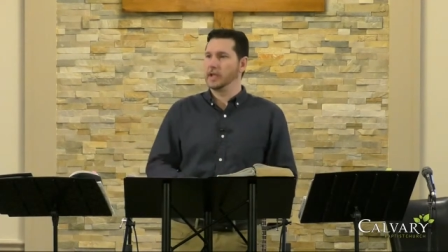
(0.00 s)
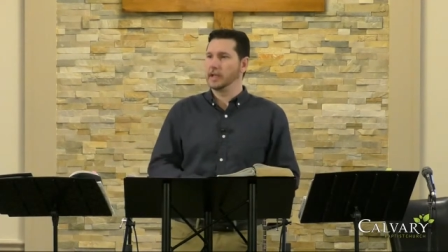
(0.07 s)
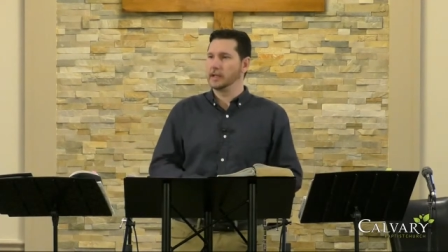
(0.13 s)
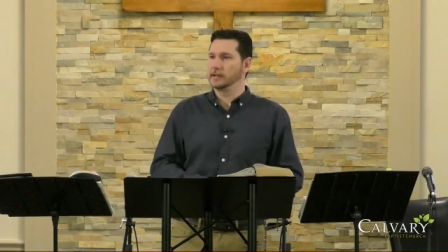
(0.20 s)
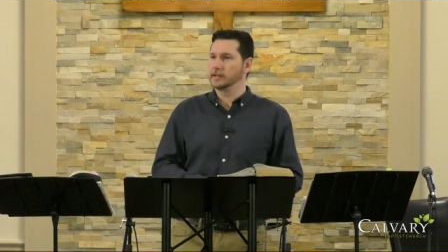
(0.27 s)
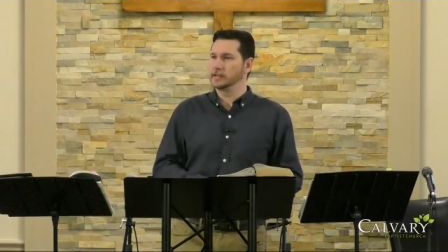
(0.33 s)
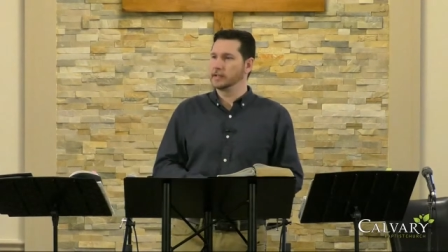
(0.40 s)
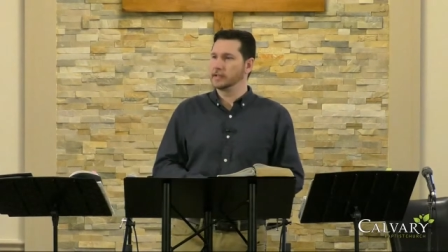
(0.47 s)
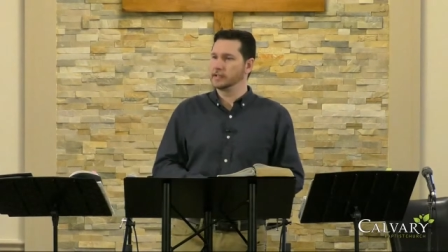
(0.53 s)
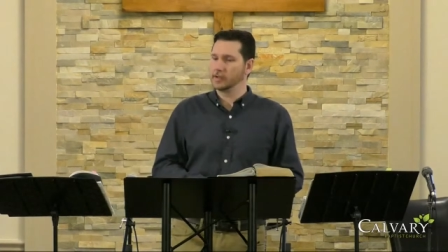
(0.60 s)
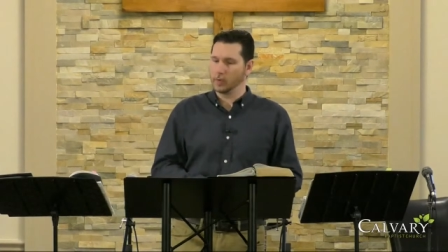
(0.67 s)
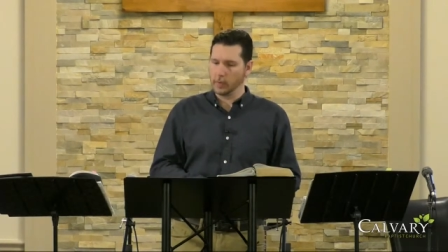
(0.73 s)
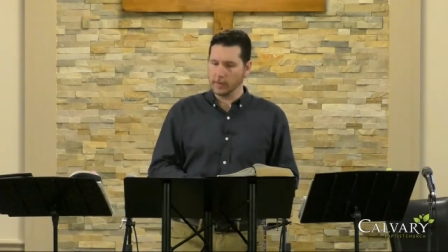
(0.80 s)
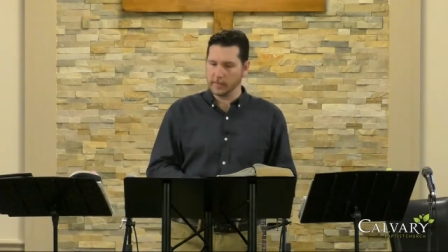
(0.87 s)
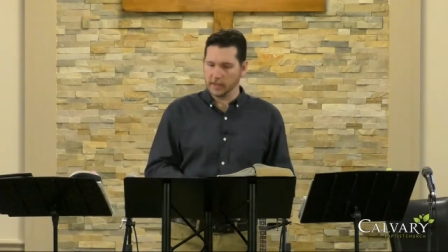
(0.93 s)
And uh,
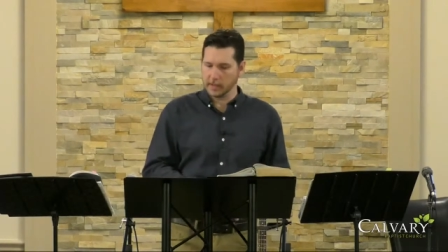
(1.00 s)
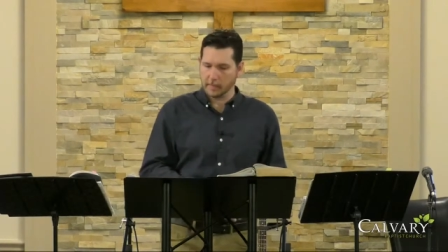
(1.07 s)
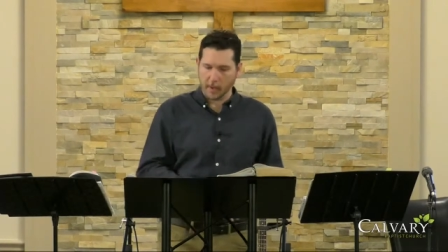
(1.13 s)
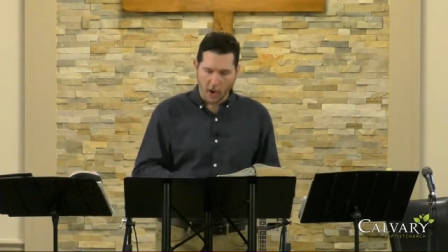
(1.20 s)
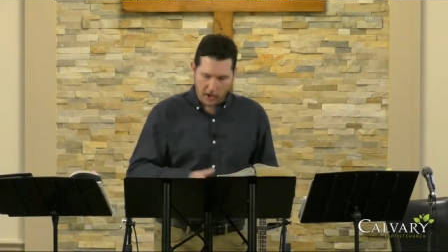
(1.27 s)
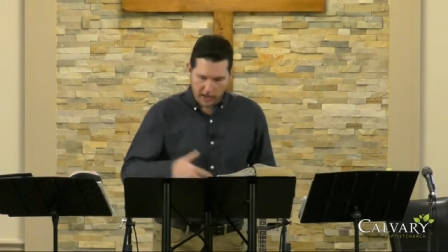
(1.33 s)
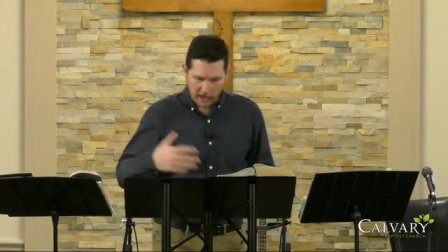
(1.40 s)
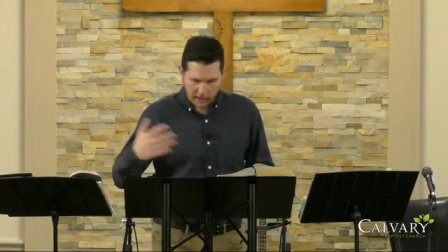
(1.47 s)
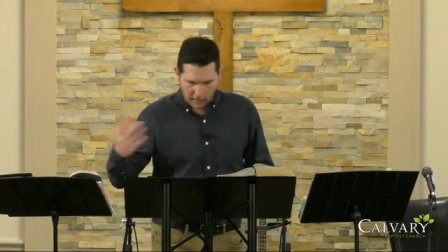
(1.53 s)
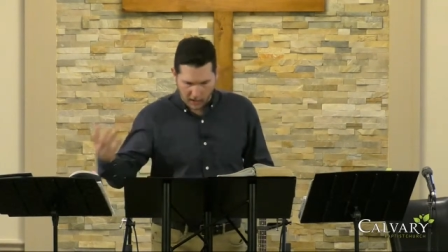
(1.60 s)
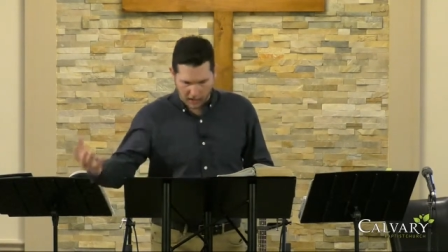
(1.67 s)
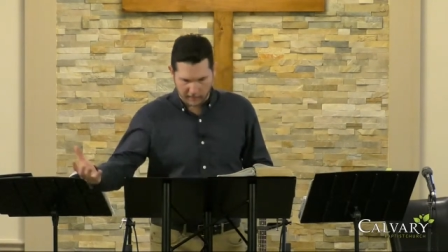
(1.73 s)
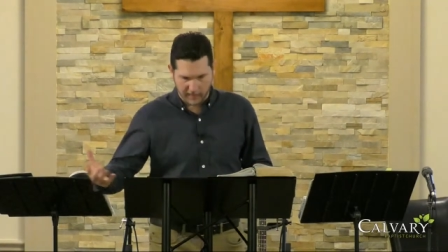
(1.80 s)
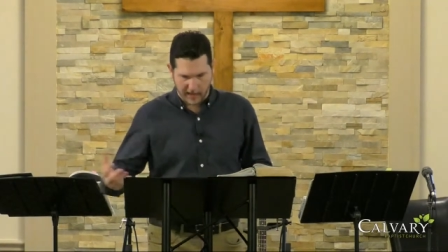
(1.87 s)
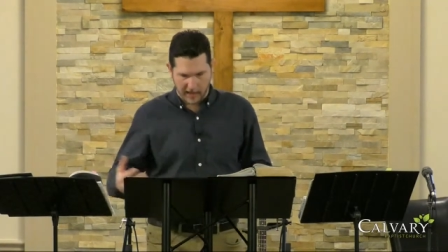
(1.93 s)
so we've been embarking
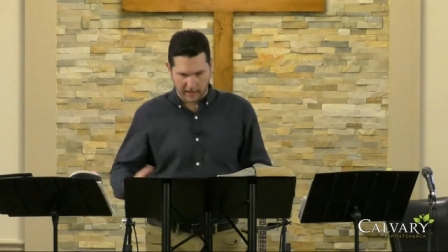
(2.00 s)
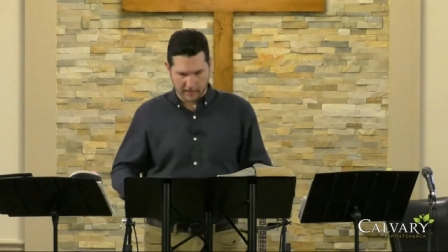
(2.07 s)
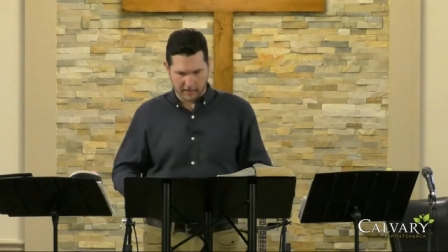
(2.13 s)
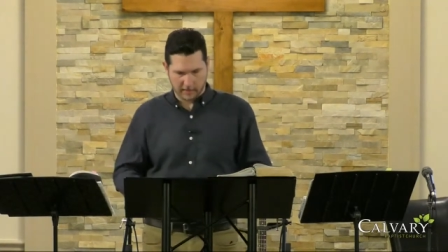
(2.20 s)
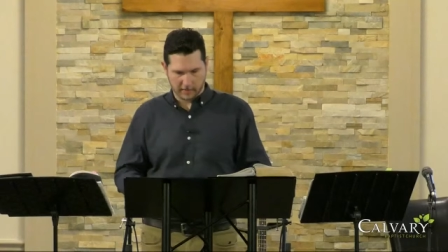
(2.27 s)
upon that.